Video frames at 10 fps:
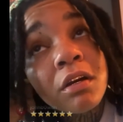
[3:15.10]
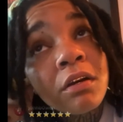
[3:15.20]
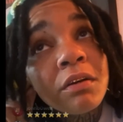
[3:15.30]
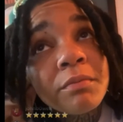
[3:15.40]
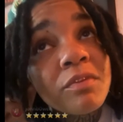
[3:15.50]

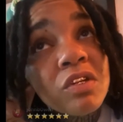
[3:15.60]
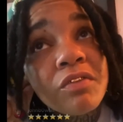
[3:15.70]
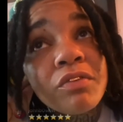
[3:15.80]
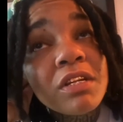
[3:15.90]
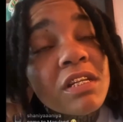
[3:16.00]
Um, so
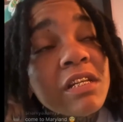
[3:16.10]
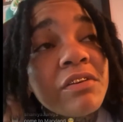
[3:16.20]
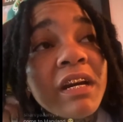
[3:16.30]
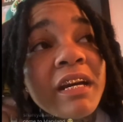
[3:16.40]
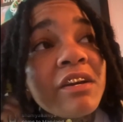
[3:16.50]
if you're listening
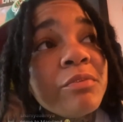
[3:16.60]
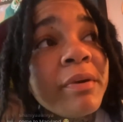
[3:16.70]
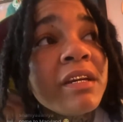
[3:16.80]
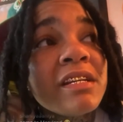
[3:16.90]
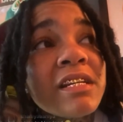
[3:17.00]
right now, you're
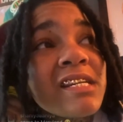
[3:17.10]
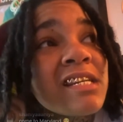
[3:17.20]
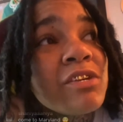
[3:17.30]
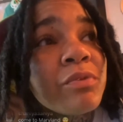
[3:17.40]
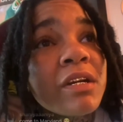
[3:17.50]
paying
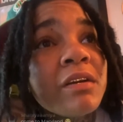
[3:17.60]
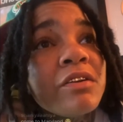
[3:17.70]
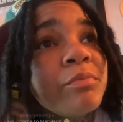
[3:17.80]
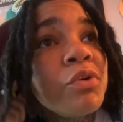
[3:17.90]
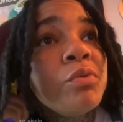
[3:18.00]
attention, you want to come
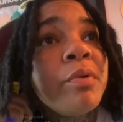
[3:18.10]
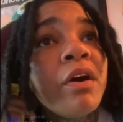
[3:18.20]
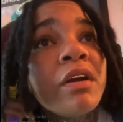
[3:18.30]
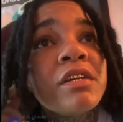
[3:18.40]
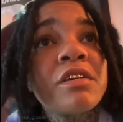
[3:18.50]
to the pool
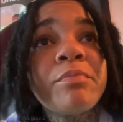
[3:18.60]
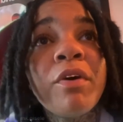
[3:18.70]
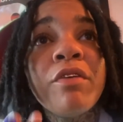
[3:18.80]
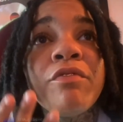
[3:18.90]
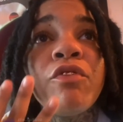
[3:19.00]
party, It's
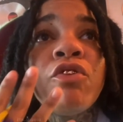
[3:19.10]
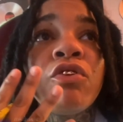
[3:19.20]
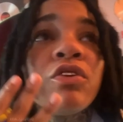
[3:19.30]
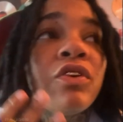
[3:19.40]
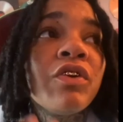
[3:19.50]
part
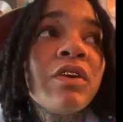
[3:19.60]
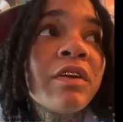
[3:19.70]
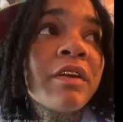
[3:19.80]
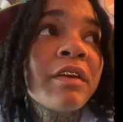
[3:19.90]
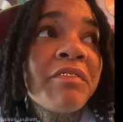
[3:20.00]
four.
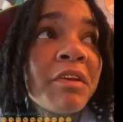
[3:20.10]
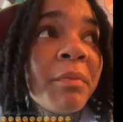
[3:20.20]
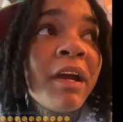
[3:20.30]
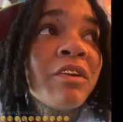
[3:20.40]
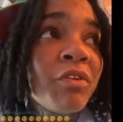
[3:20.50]
If
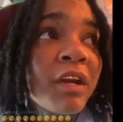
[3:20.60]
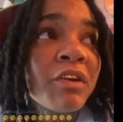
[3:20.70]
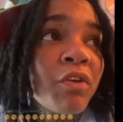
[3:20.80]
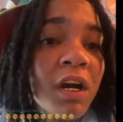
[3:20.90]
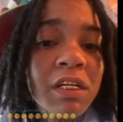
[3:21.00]
anybody know, they
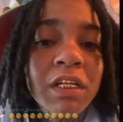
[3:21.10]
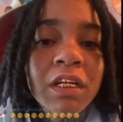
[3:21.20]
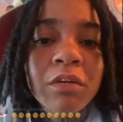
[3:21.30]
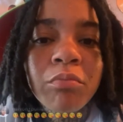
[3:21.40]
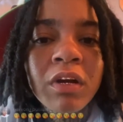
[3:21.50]
know I
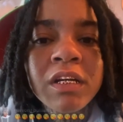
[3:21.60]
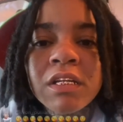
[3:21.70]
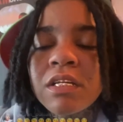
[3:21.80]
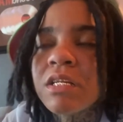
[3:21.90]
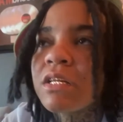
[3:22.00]
should get
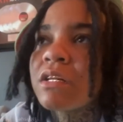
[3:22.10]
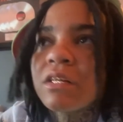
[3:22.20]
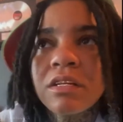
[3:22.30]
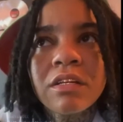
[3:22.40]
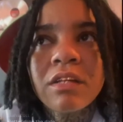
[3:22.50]
breezy.
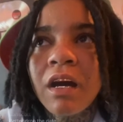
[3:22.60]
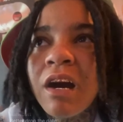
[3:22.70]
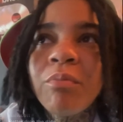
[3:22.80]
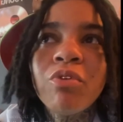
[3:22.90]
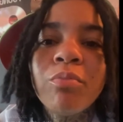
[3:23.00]

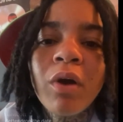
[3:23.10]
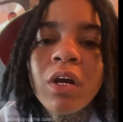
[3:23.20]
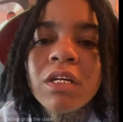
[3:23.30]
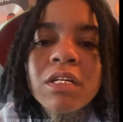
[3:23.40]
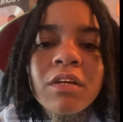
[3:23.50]
Our pool
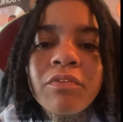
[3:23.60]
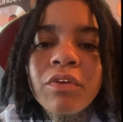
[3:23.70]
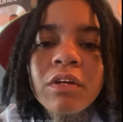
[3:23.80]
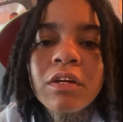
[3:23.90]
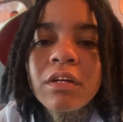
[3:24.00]
party is
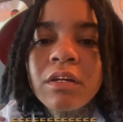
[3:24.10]
different.